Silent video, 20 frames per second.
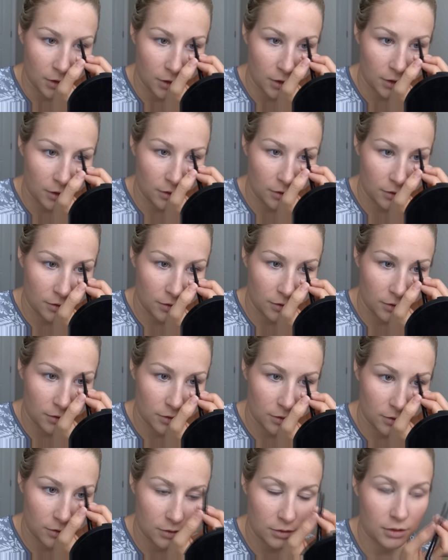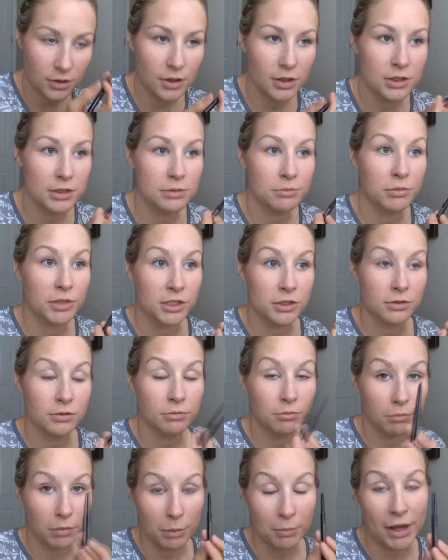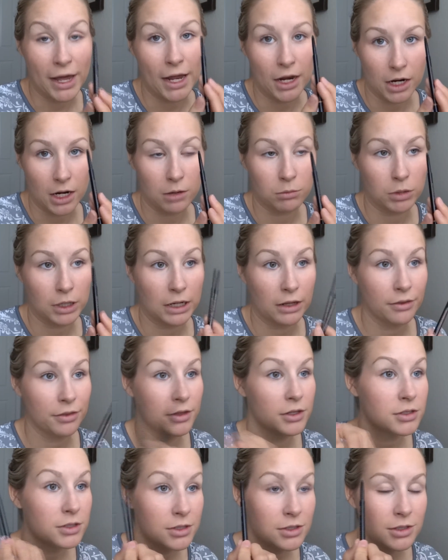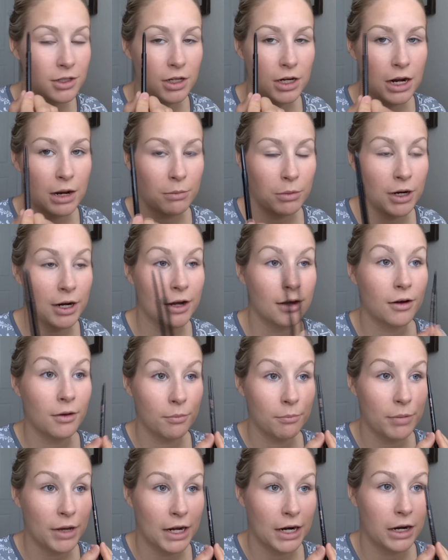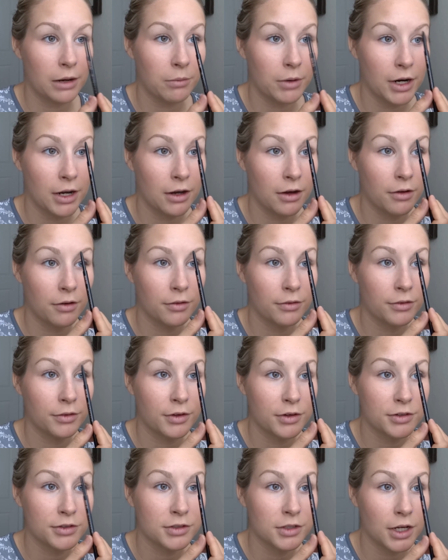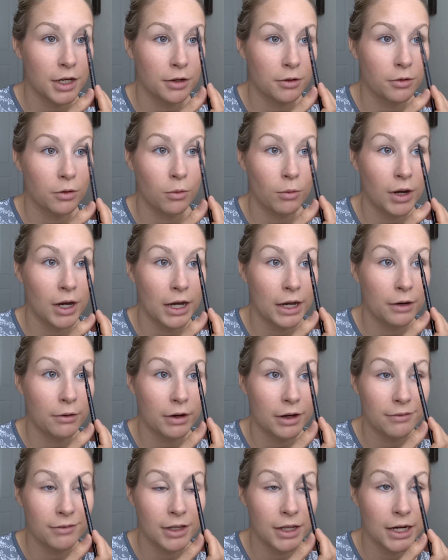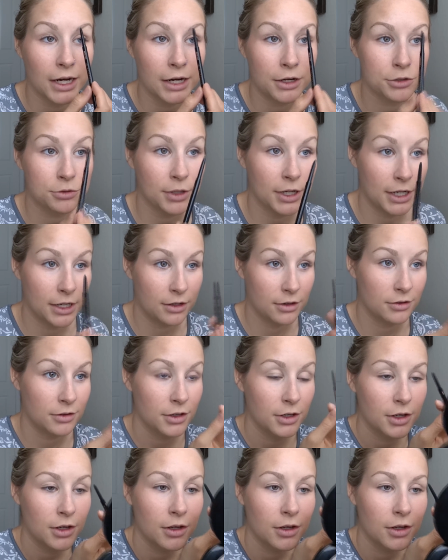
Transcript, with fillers: This is my bad eyebrow. This is good eyebrow, bad eyebrow. I don't know why I don't have a lot of hairs right here,